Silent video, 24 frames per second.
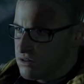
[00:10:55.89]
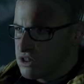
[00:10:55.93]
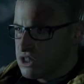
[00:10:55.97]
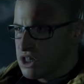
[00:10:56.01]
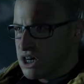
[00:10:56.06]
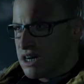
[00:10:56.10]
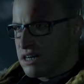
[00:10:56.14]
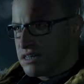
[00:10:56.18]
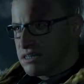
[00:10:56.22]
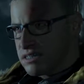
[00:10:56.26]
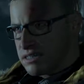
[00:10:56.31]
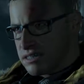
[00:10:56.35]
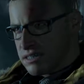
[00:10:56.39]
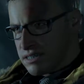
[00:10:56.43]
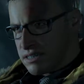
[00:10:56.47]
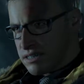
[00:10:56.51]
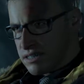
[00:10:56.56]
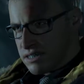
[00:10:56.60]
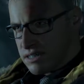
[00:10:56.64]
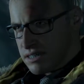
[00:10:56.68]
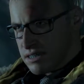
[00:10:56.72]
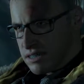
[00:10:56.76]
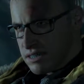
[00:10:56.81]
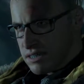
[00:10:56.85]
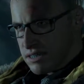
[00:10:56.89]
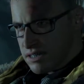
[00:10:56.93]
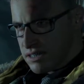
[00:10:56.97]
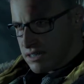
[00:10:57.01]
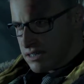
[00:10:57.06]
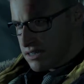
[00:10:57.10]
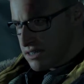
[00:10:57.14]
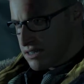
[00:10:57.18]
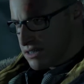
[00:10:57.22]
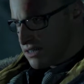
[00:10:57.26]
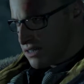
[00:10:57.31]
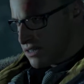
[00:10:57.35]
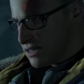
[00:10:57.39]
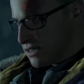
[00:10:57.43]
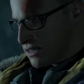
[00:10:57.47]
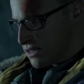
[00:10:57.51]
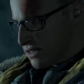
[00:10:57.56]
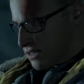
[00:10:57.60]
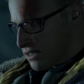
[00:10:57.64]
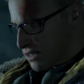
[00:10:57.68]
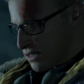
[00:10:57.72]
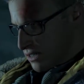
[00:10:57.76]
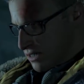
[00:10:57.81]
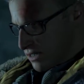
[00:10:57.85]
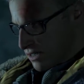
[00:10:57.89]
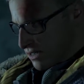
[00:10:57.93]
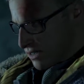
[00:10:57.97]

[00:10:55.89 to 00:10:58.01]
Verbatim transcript: to hurt Jess. I